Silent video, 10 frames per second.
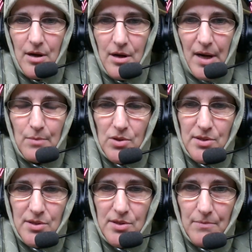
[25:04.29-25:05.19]
by
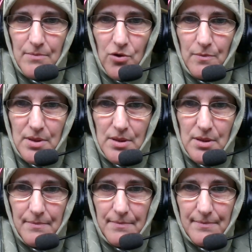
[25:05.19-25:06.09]
Muslim groups.
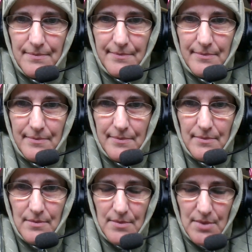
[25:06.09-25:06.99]

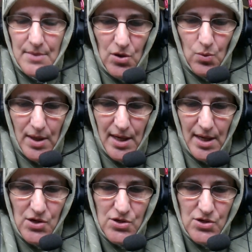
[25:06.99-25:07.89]
So
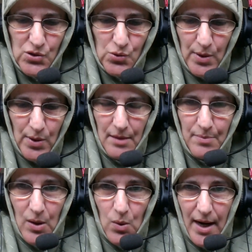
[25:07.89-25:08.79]
120
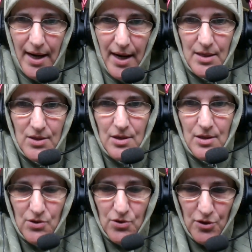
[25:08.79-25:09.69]
by white
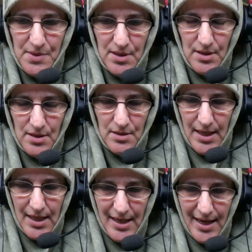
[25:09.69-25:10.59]
nationalist groups since
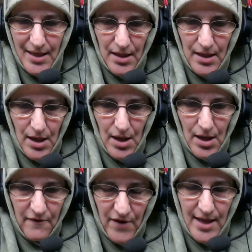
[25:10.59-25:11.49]
1980,
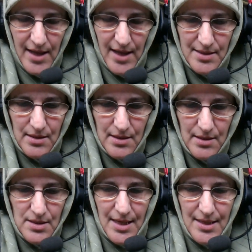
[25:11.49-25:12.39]
violent
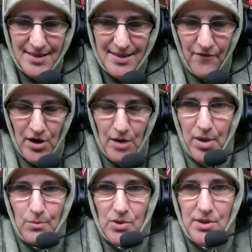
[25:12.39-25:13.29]
incidents, and 7 by
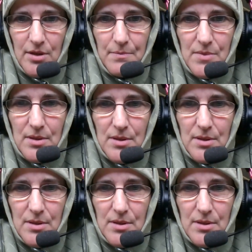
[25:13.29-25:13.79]
Muslims.